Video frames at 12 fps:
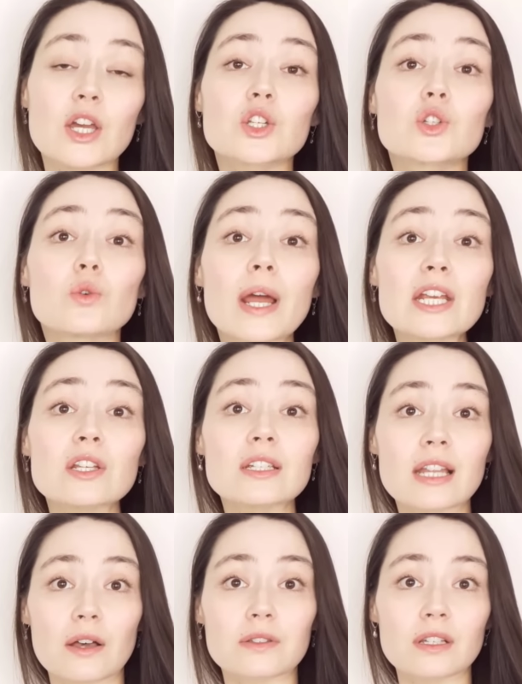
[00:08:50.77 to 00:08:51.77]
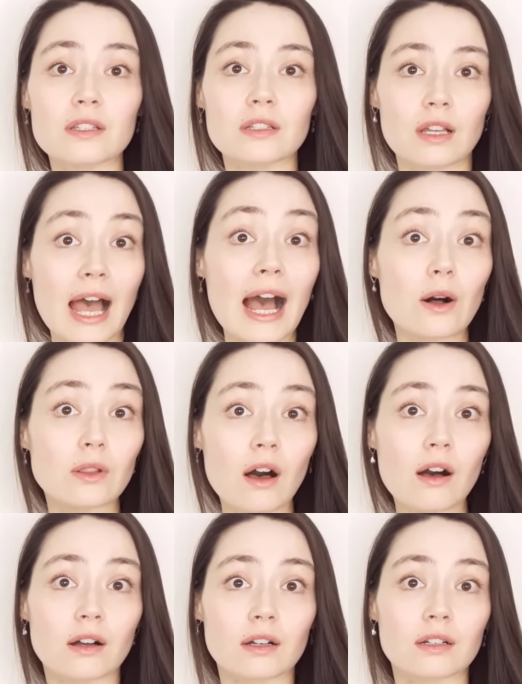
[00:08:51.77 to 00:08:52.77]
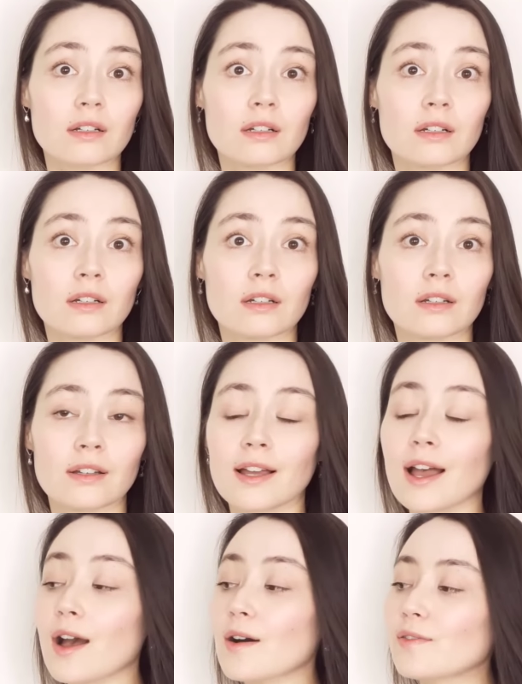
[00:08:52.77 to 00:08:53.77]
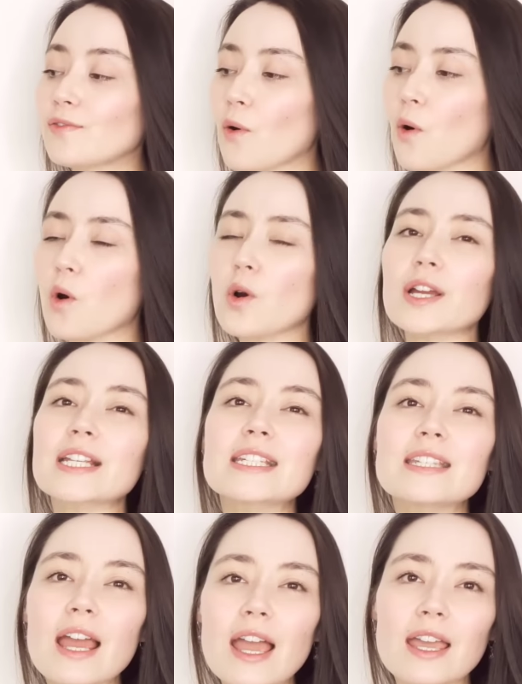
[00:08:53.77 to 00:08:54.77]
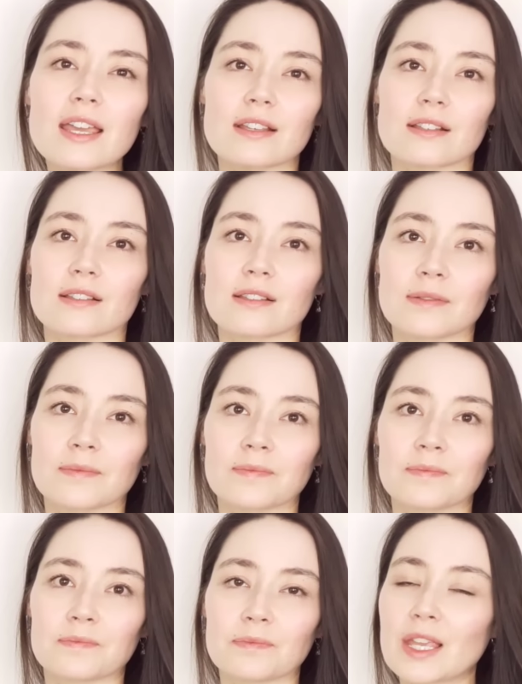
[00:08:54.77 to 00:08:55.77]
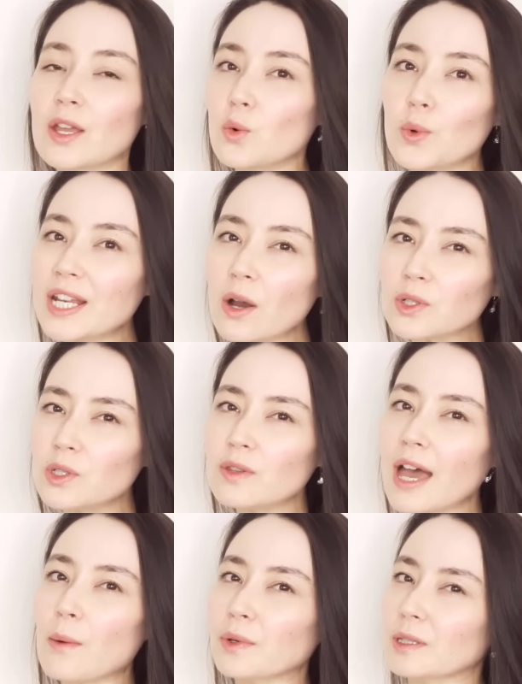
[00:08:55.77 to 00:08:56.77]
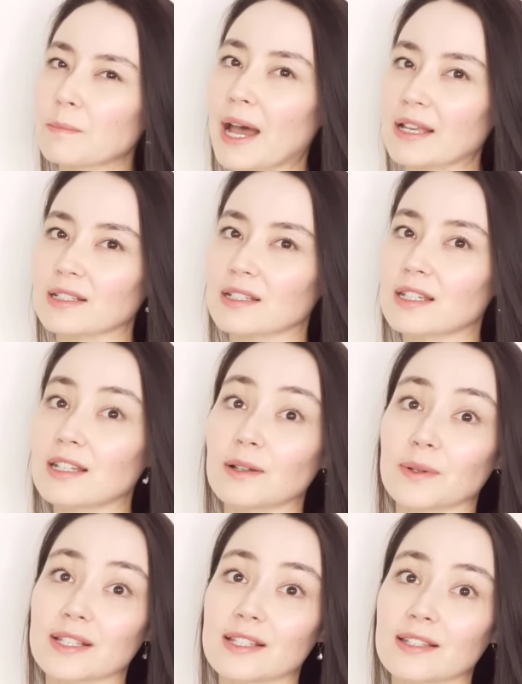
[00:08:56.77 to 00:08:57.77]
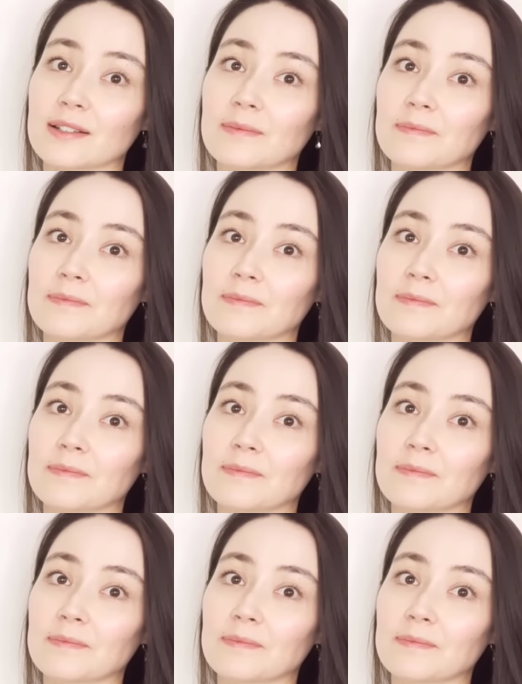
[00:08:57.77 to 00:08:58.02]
Duration tells us how long. 4 days. We don't do that with the past continuous.